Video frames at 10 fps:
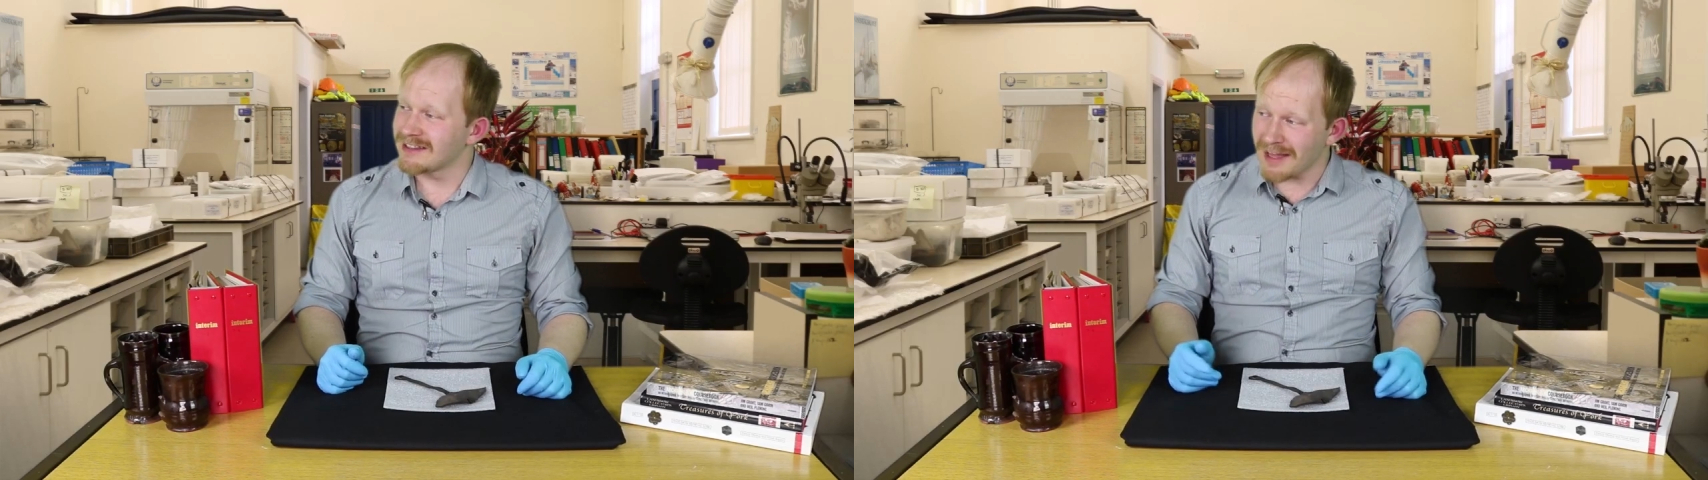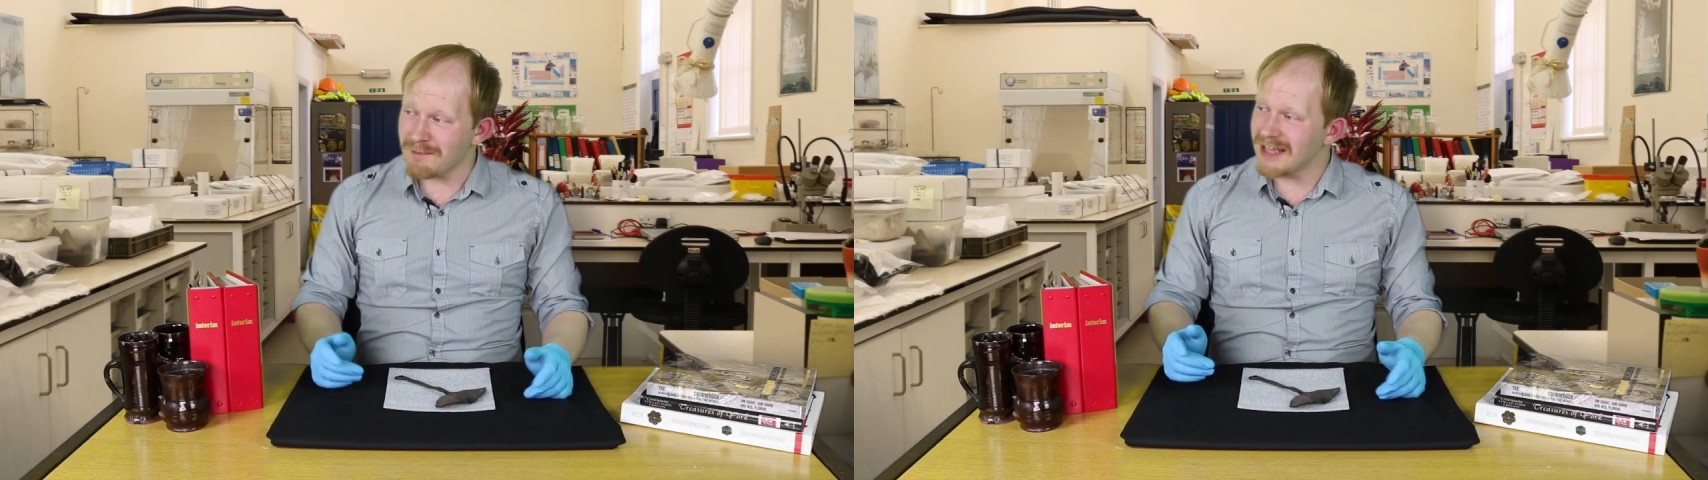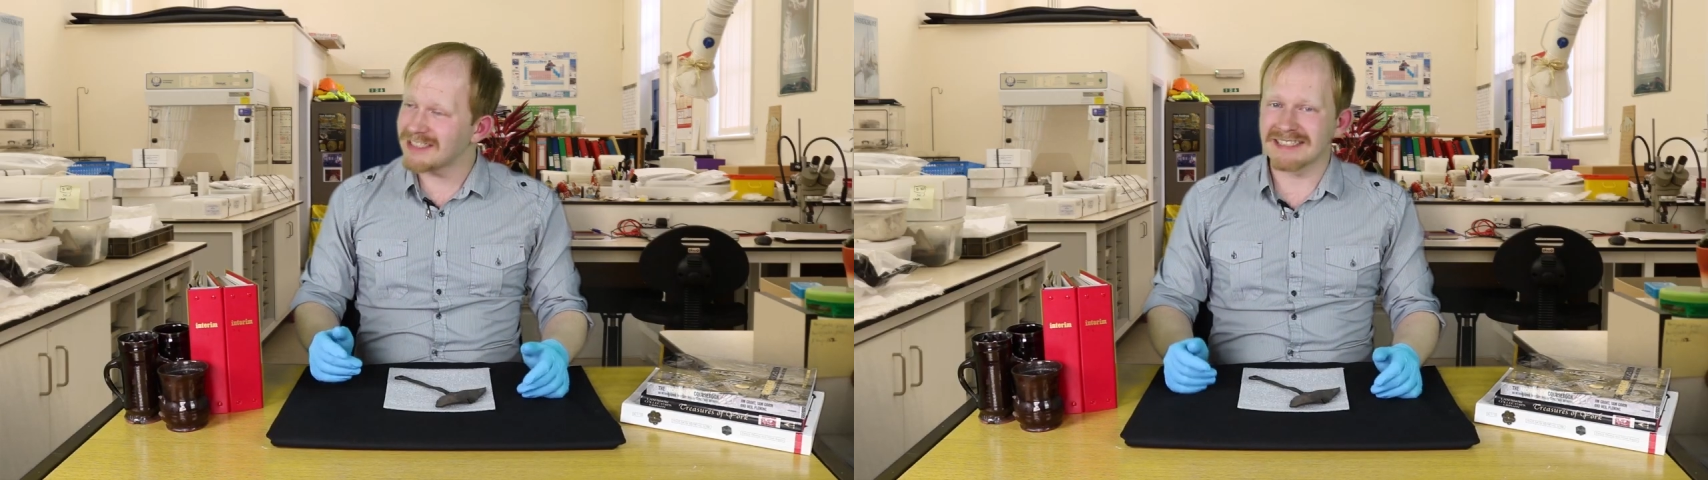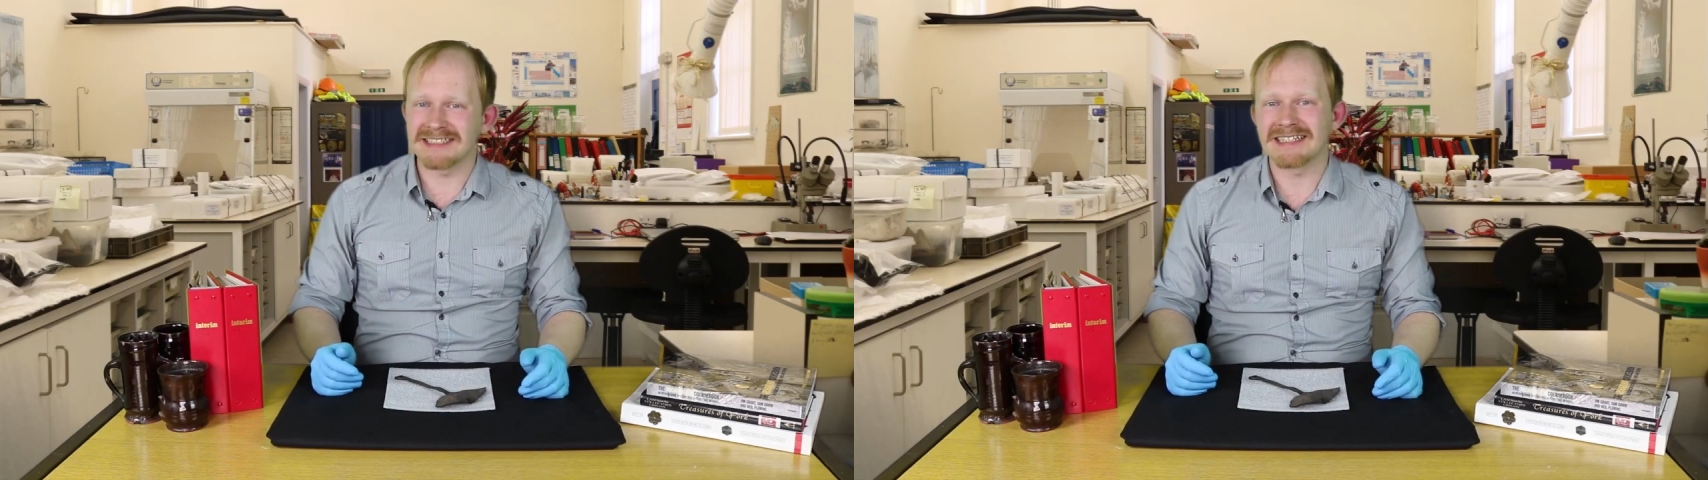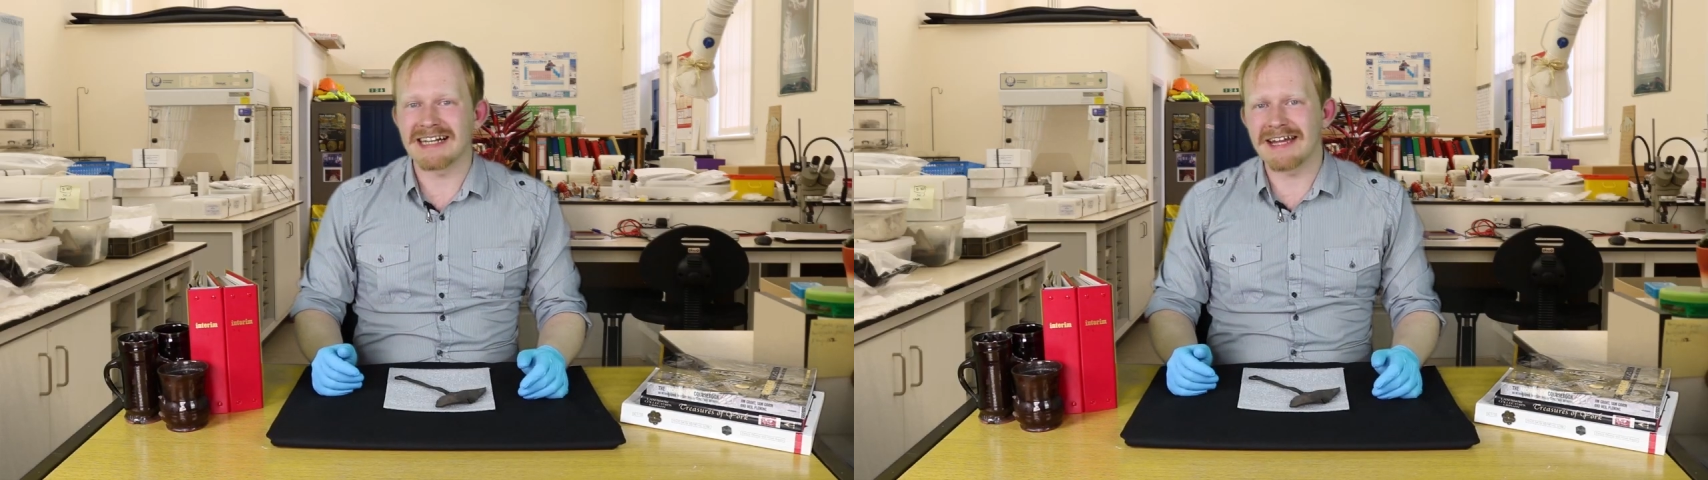That makes
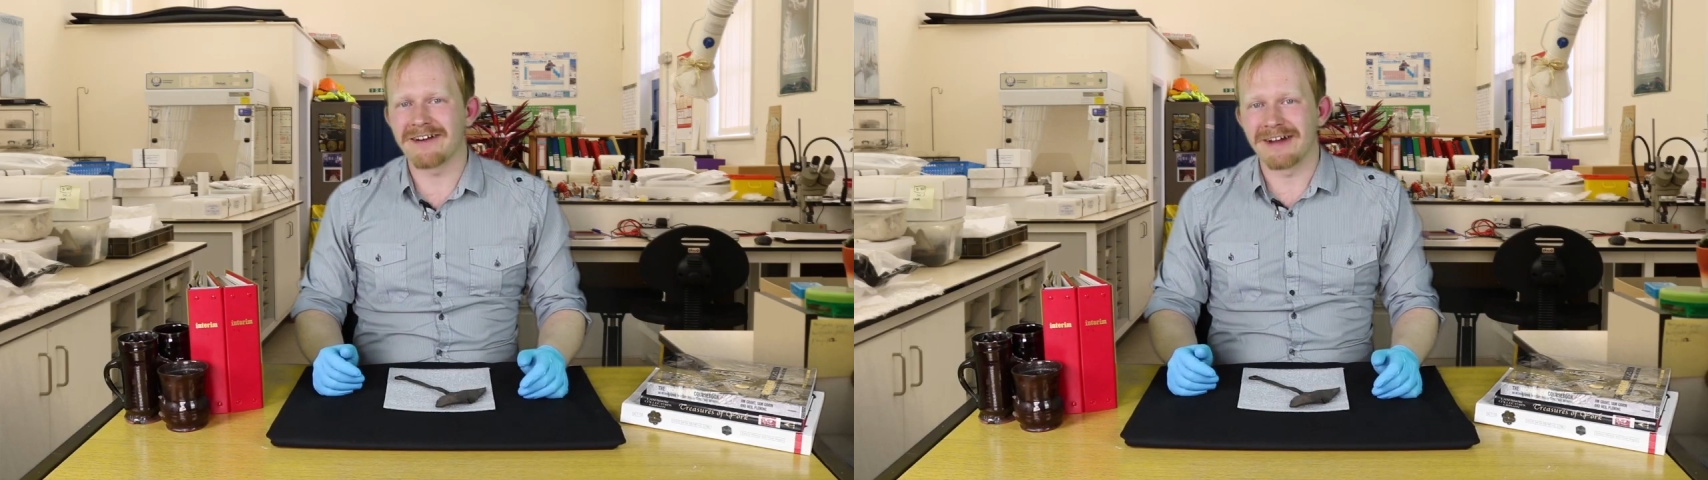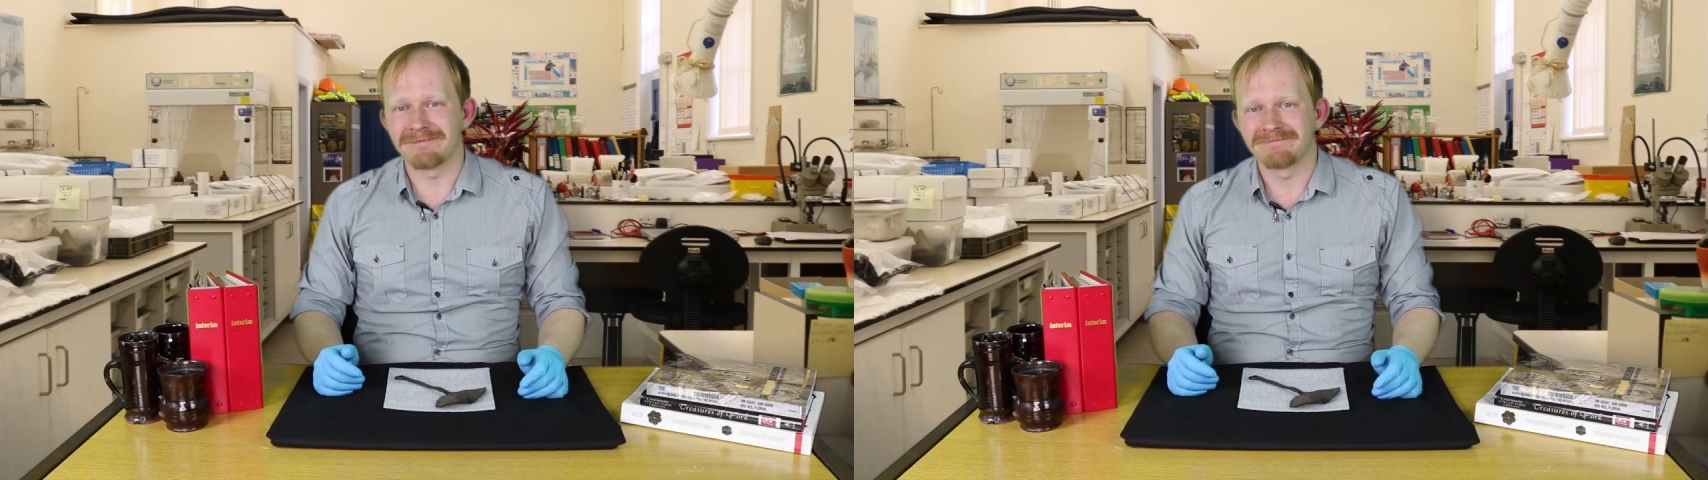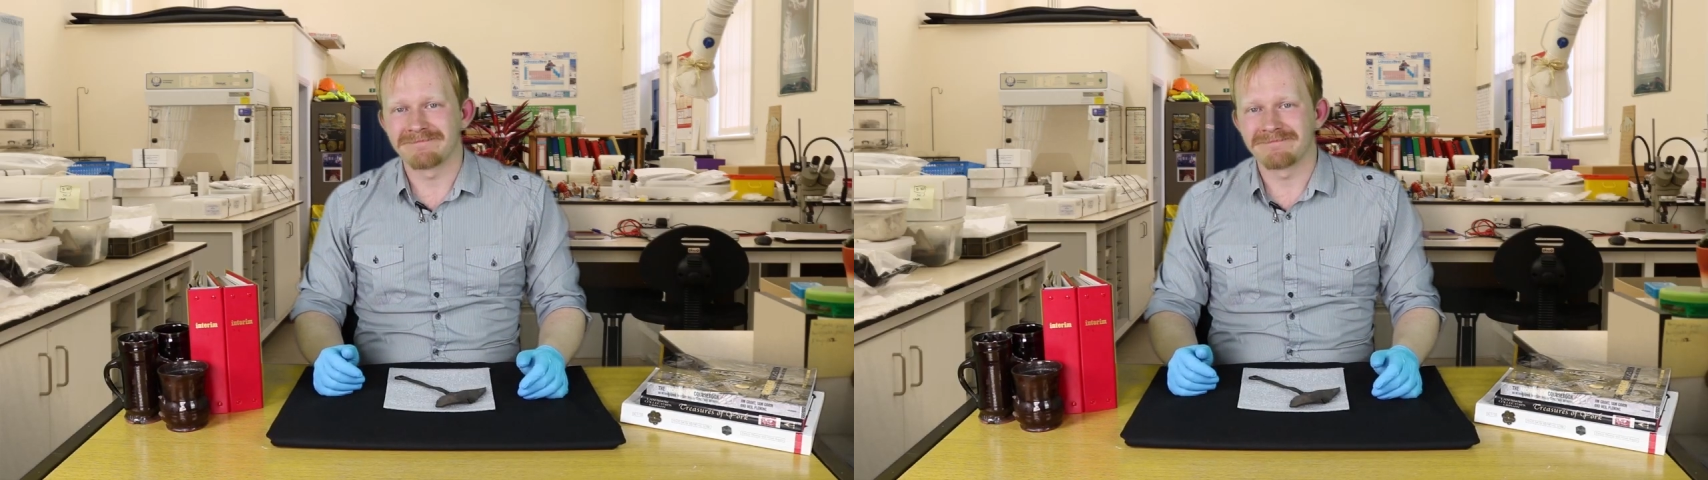things clearer.